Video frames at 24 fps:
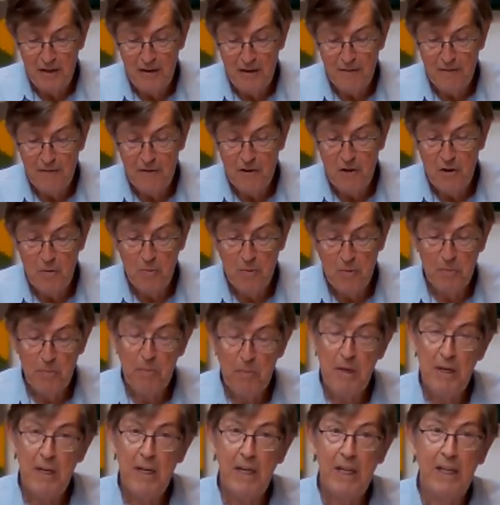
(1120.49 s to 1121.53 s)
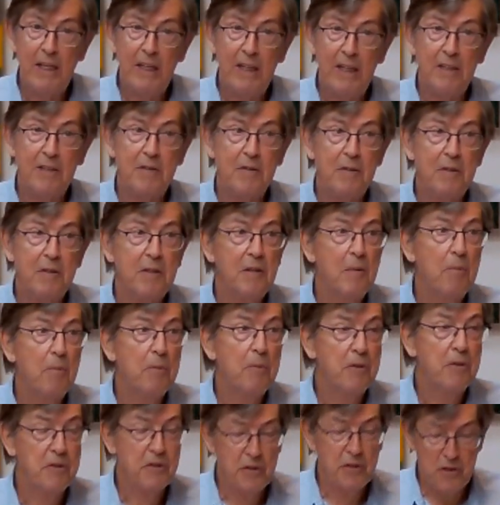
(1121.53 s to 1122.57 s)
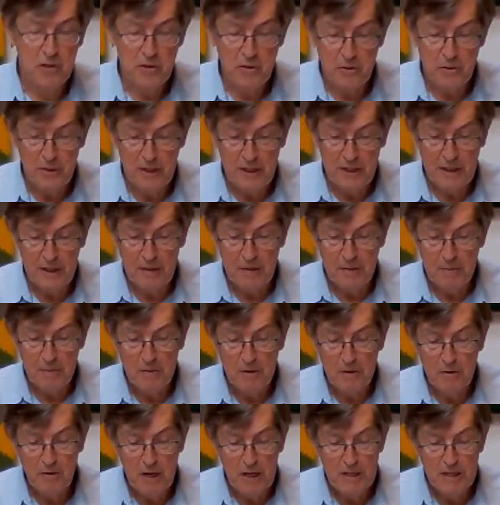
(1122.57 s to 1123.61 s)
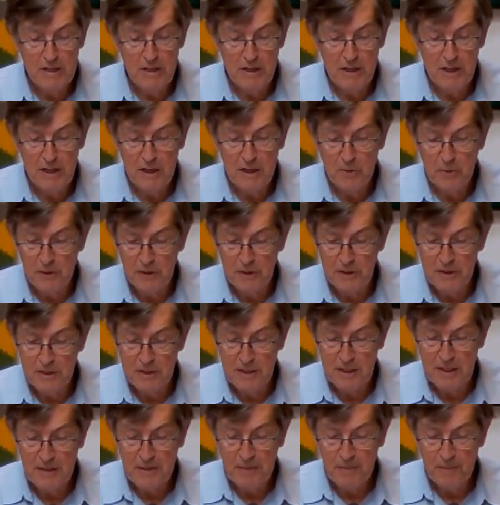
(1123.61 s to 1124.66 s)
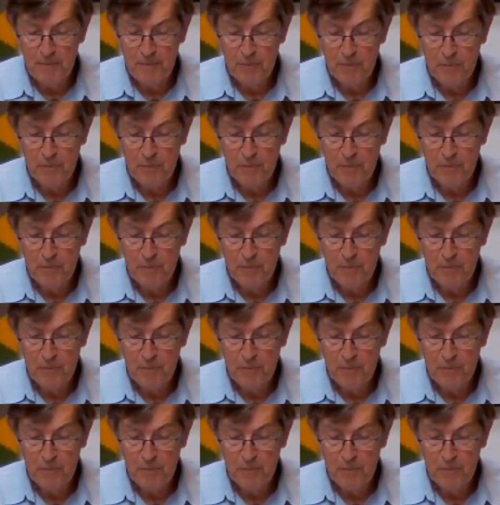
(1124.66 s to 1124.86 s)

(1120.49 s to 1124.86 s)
of human beings pursuing greater equality